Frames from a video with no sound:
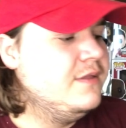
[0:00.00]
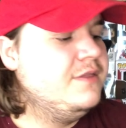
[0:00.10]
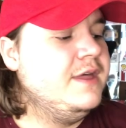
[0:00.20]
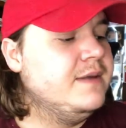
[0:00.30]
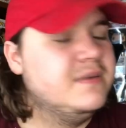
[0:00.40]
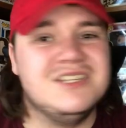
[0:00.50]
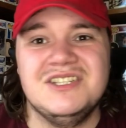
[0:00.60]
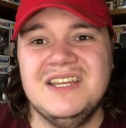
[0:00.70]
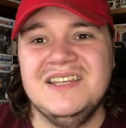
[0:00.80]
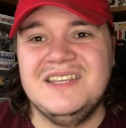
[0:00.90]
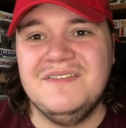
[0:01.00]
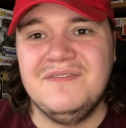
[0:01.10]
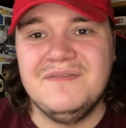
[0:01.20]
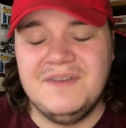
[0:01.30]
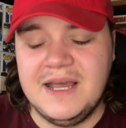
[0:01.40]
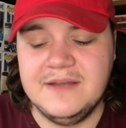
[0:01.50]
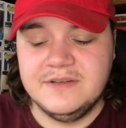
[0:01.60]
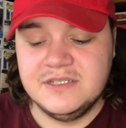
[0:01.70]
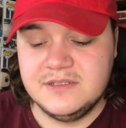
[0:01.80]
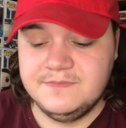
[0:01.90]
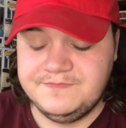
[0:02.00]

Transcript: thing, but just in different flavours.